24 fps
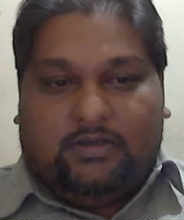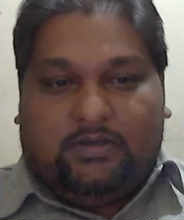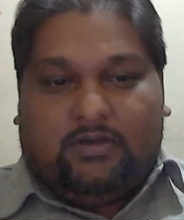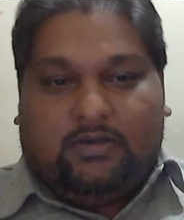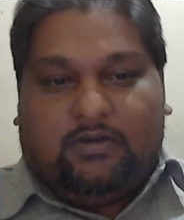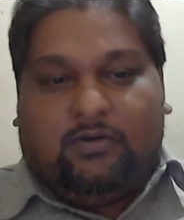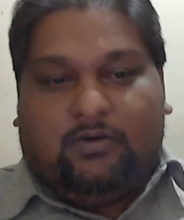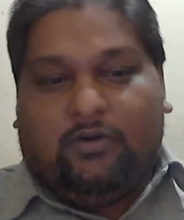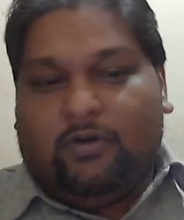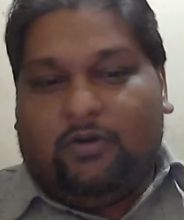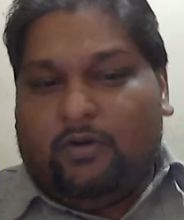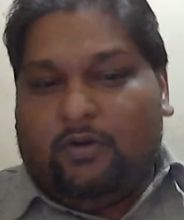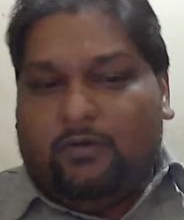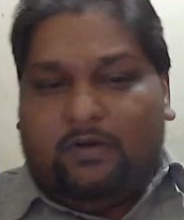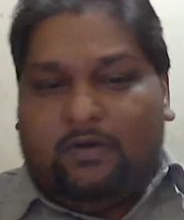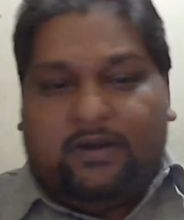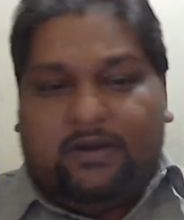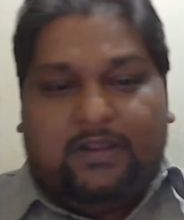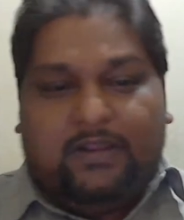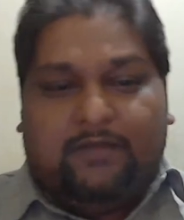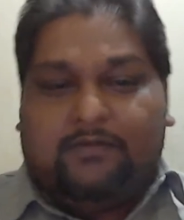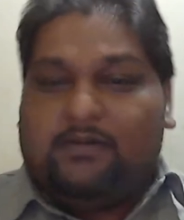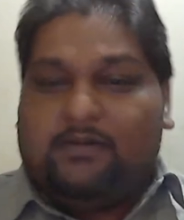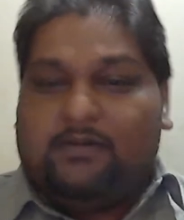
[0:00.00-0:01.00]
good over
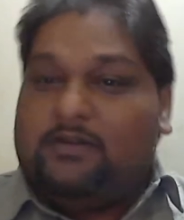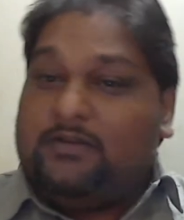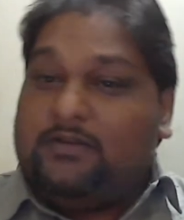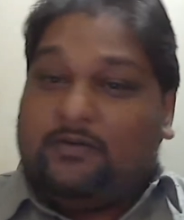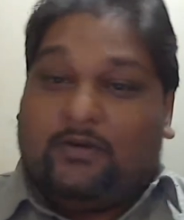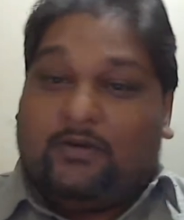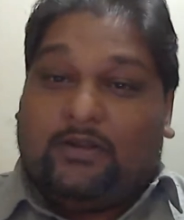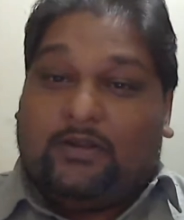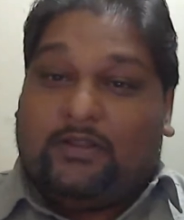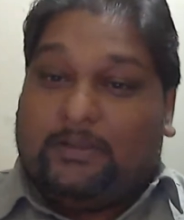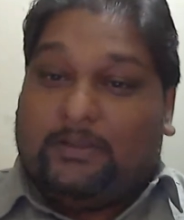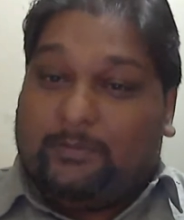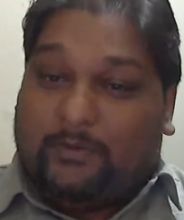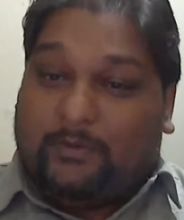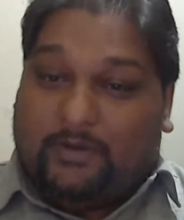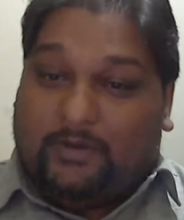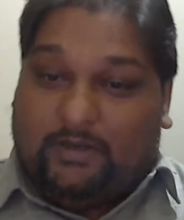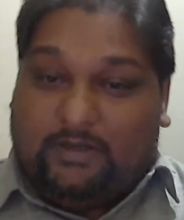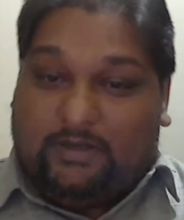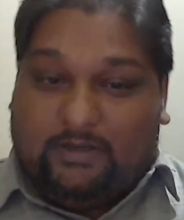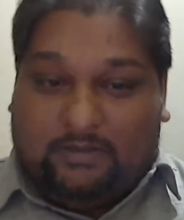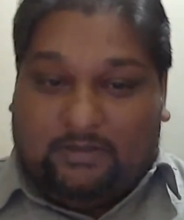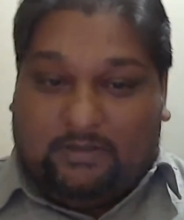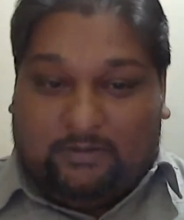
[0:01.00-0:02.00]
evil. You got the
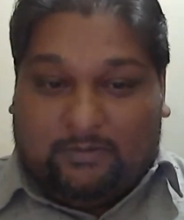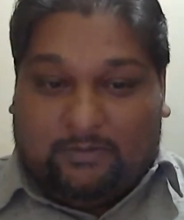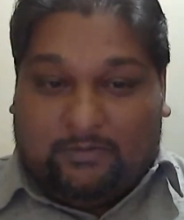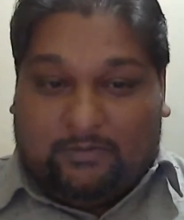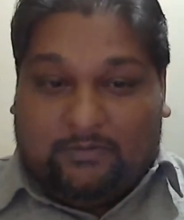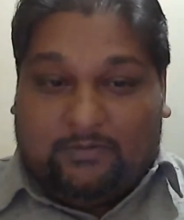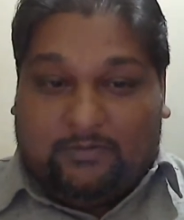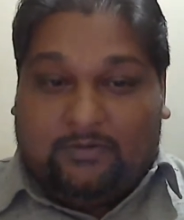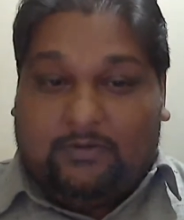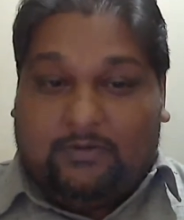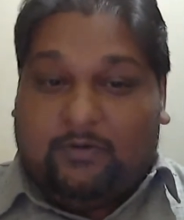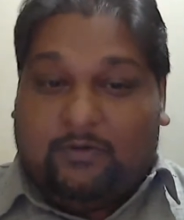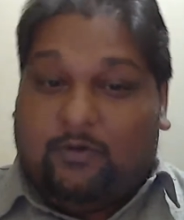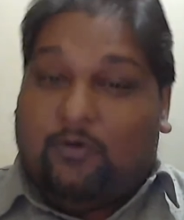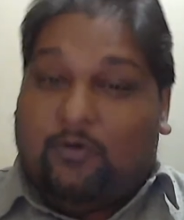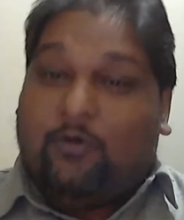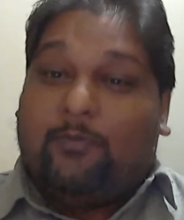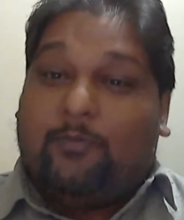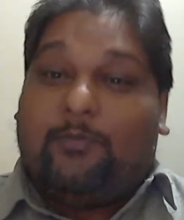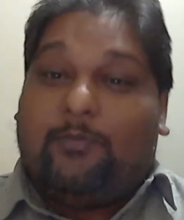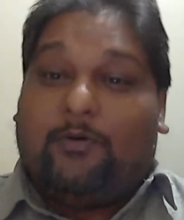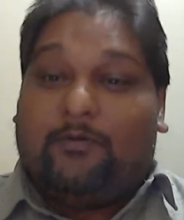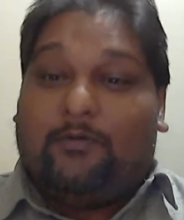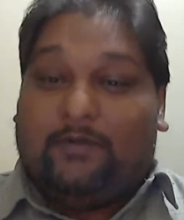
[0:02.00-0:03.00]
point,
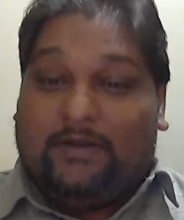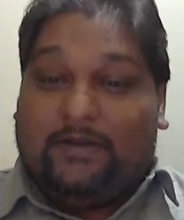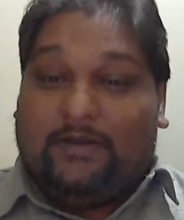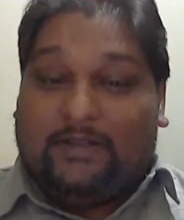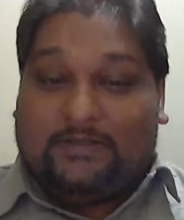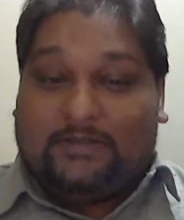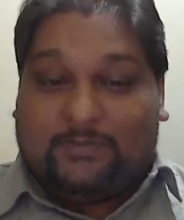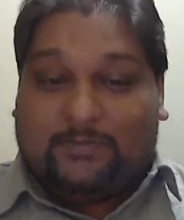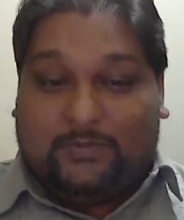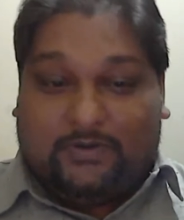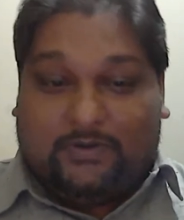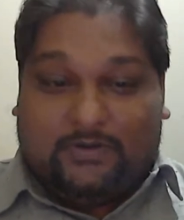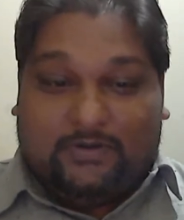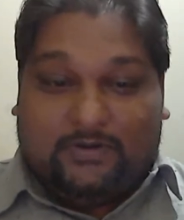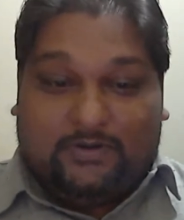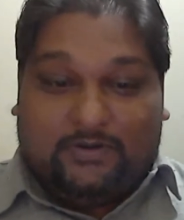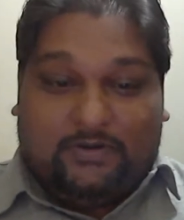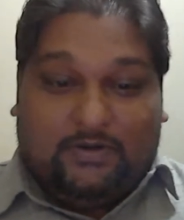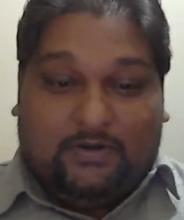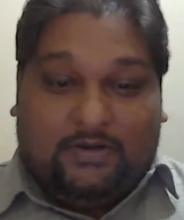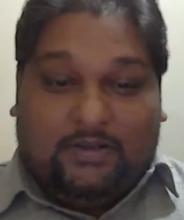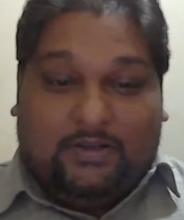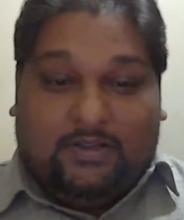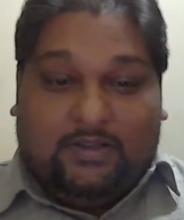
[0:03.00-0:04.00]
hope over despair,
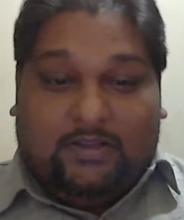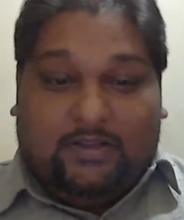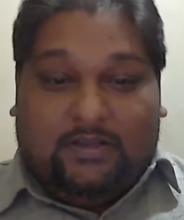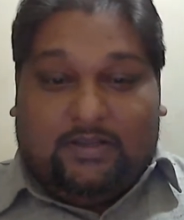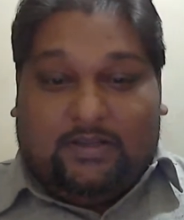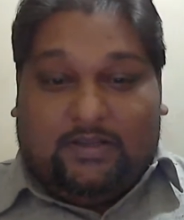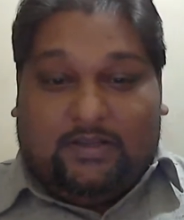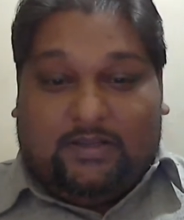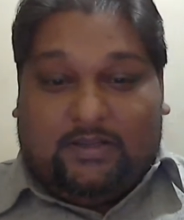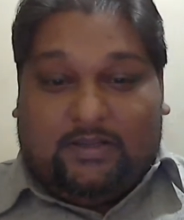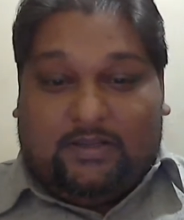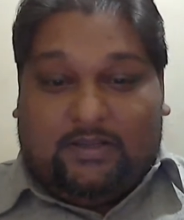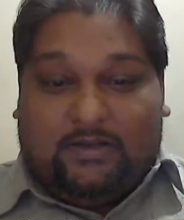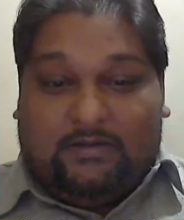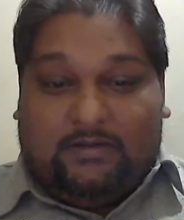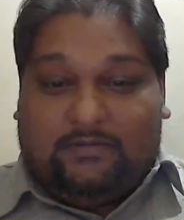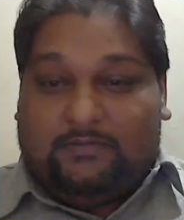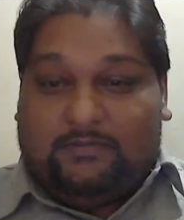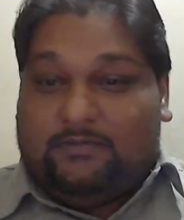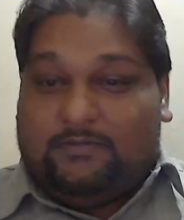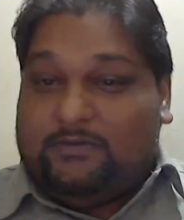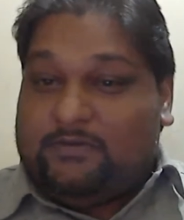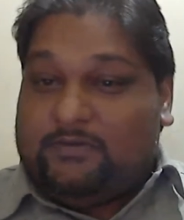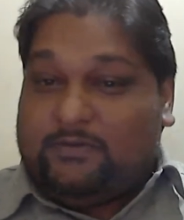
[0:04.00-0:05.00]
and
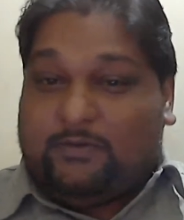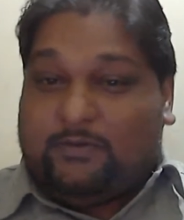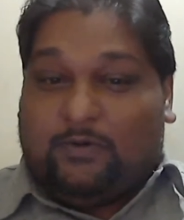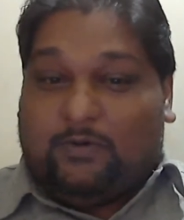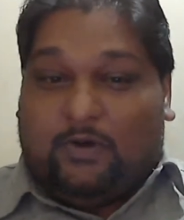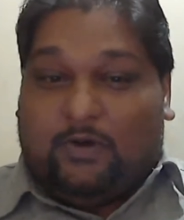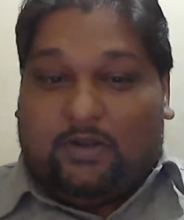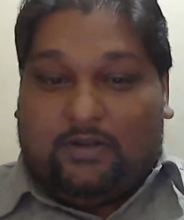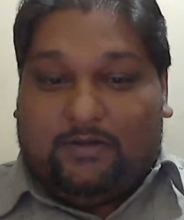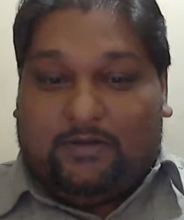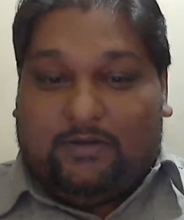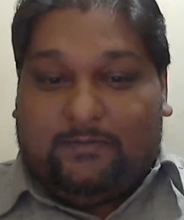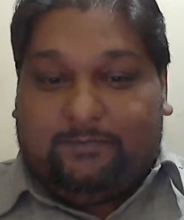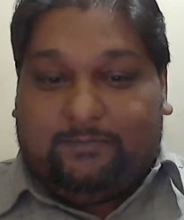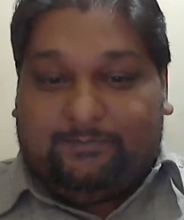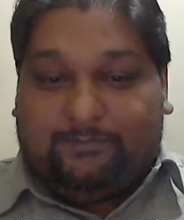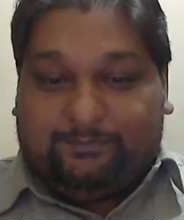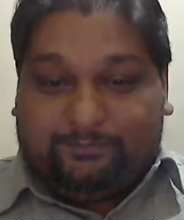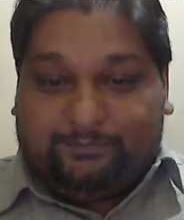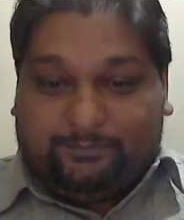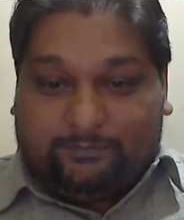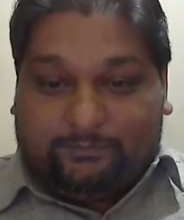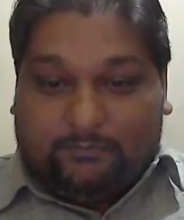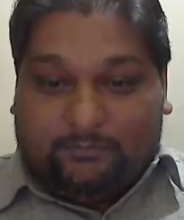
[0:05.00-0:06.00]
so on.
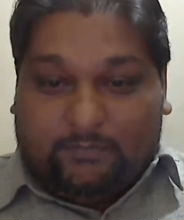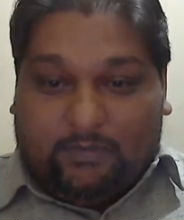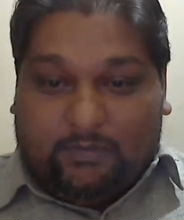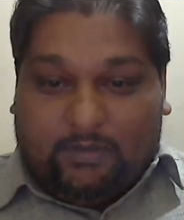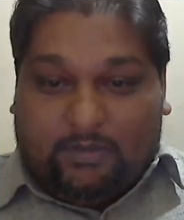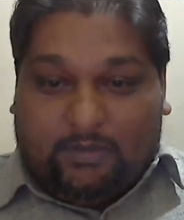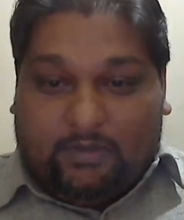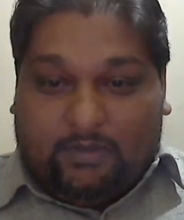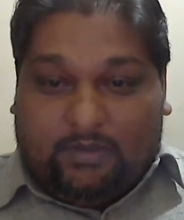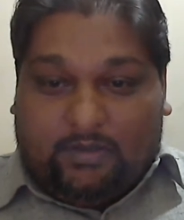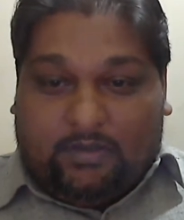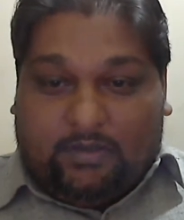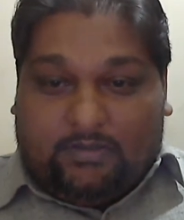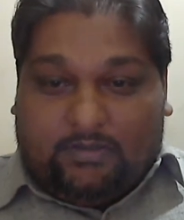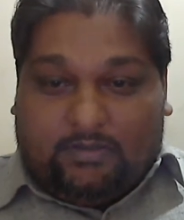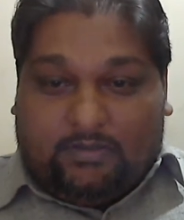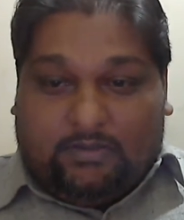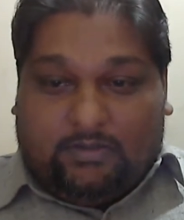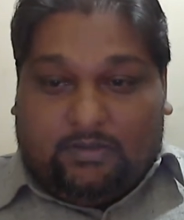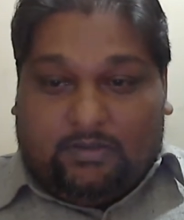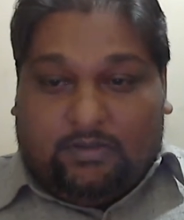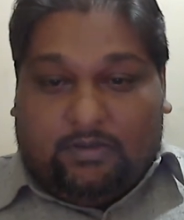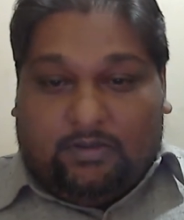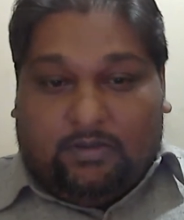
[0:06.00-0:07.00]

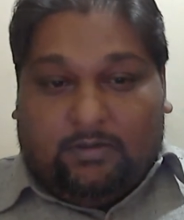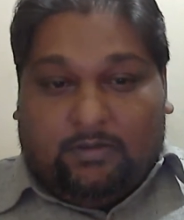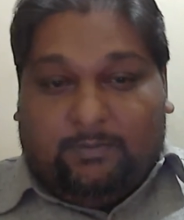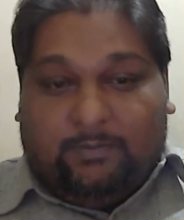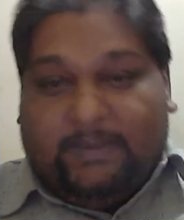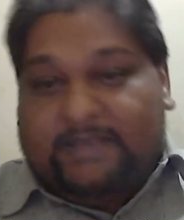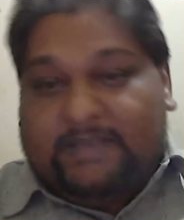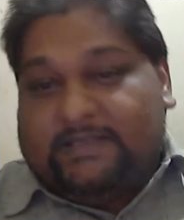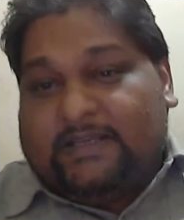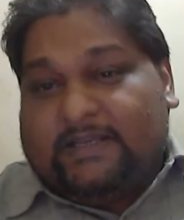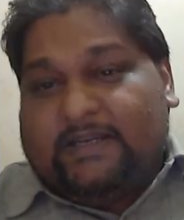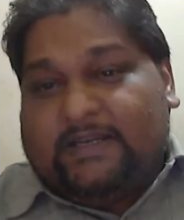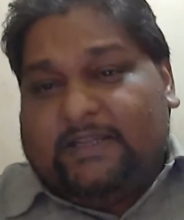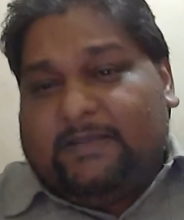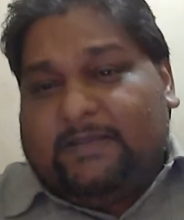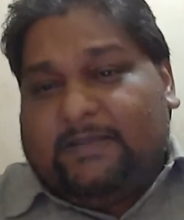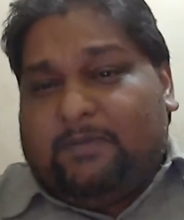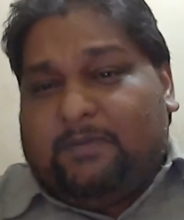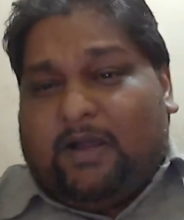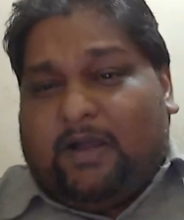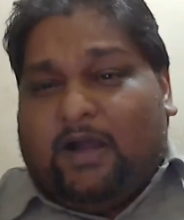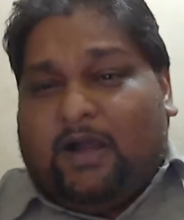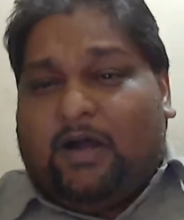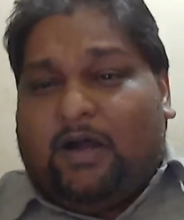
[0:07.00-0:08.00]
So, basically,
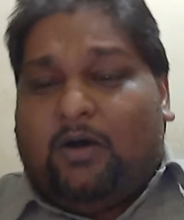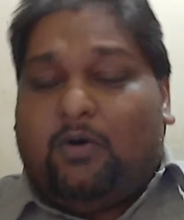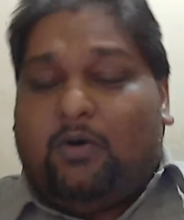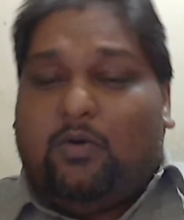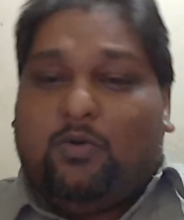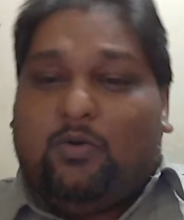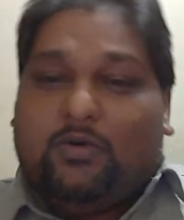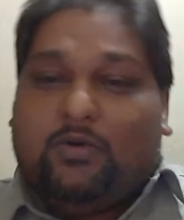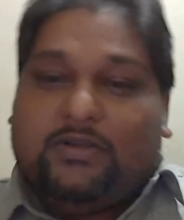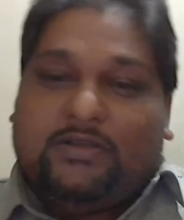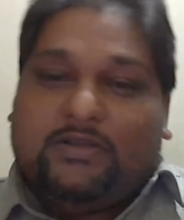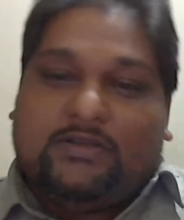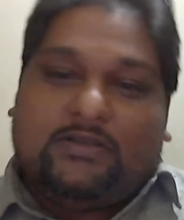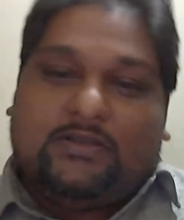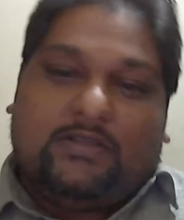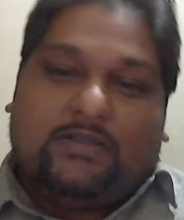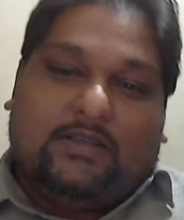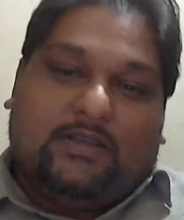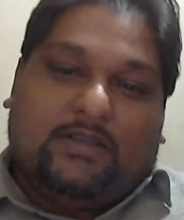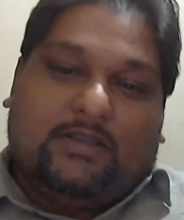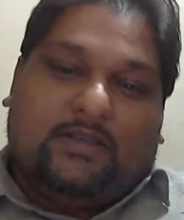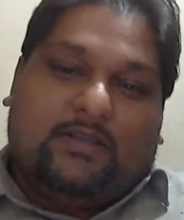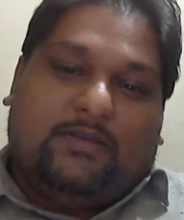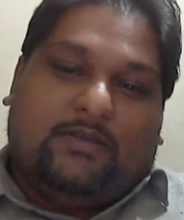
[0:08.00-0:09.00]
how is
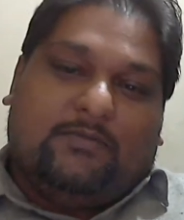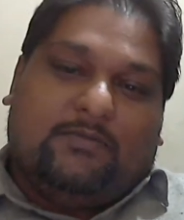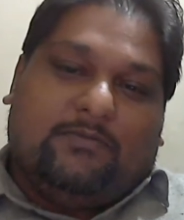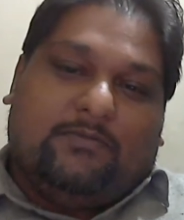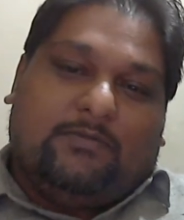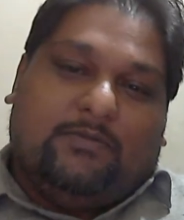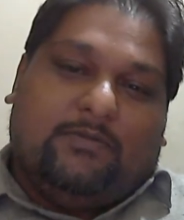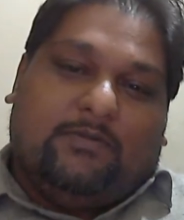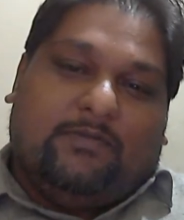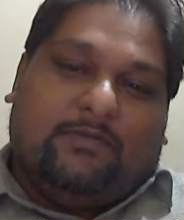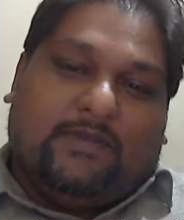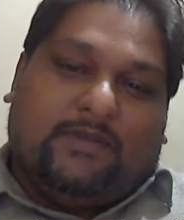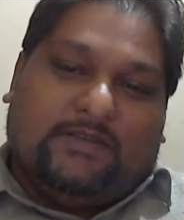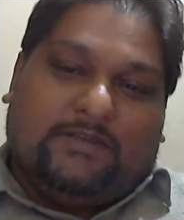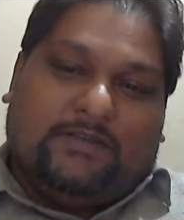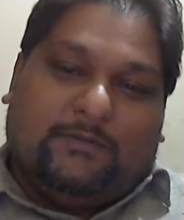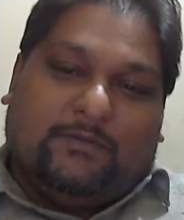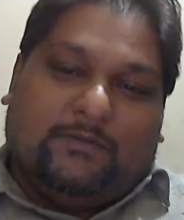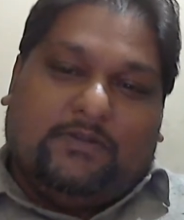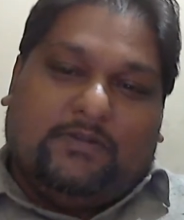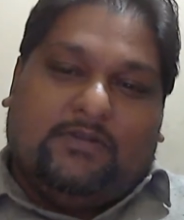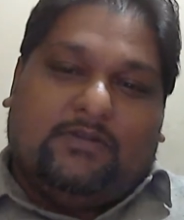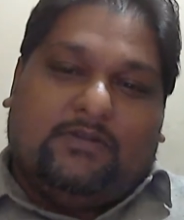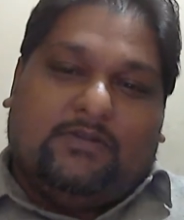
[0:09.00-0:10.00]
the
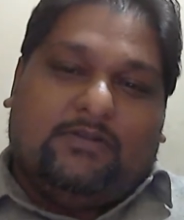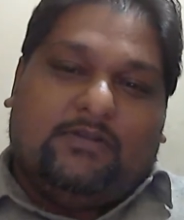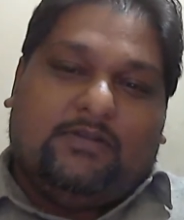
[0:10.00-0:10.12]
festival